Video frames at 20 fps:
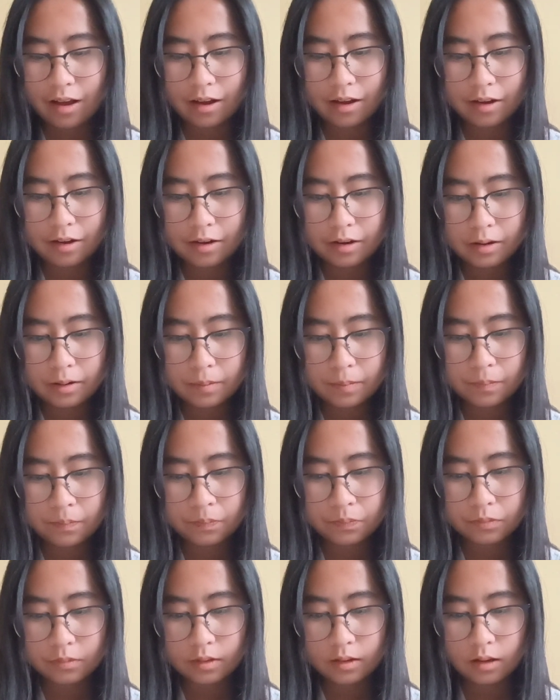
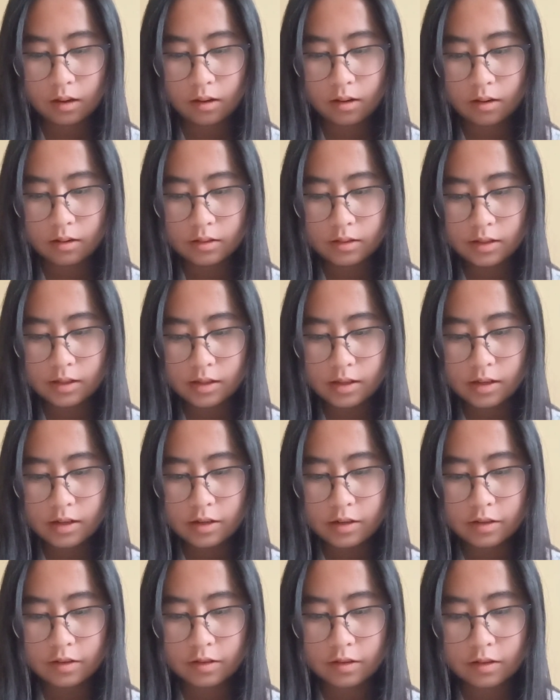um
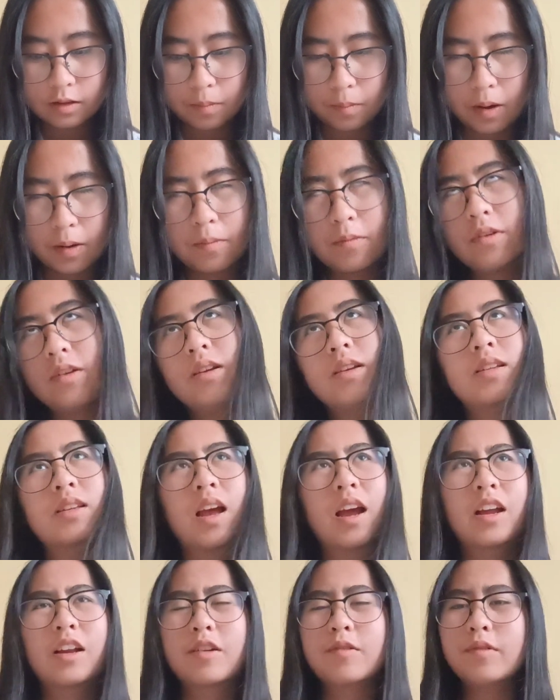honestly the memories
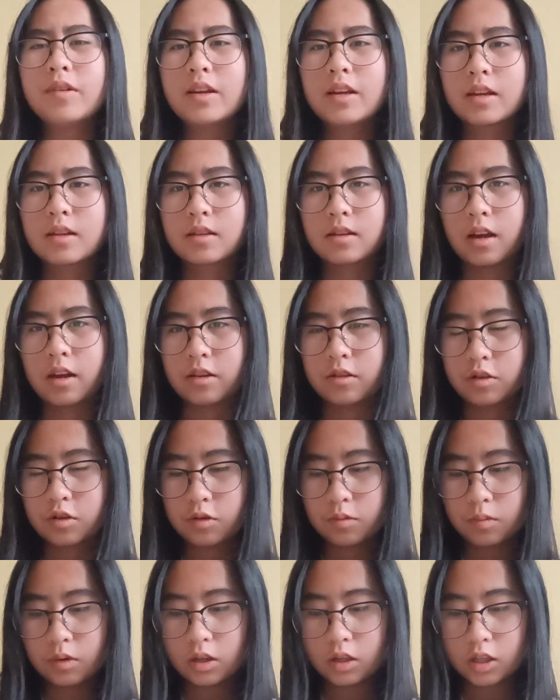i didn't really attend
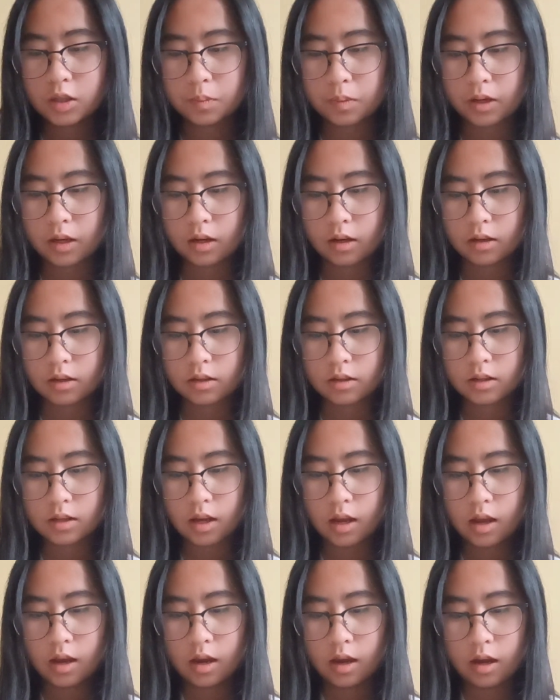too much because